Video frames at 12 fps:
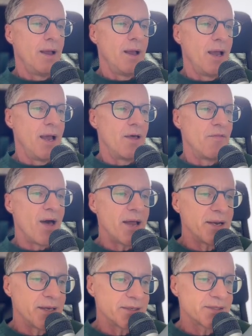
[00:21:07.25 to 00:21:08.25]
And that
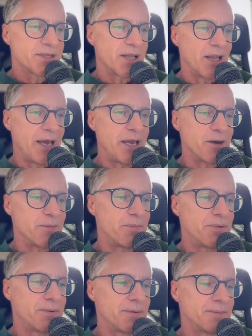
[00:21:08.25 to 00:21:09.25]
is the lamp.
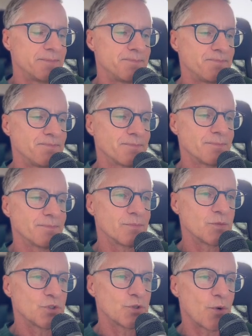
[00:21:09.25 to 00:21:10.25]

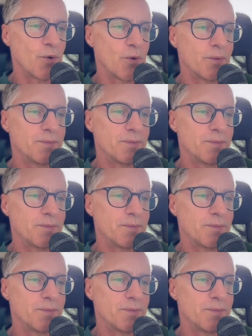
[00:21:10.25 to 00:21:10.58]
So,